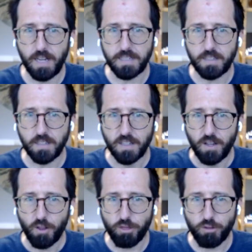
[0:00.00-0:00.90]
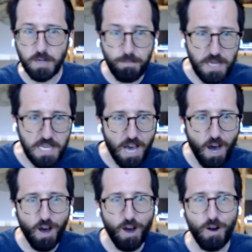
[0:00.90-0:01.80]
about like
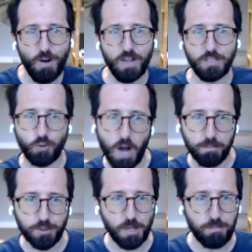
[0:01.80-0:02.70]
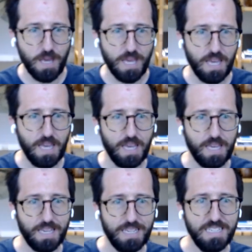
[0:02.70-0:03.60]
3PL and drop
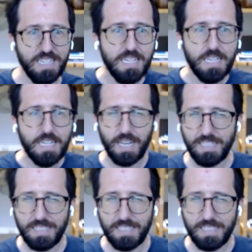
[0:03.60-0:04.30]
shipping and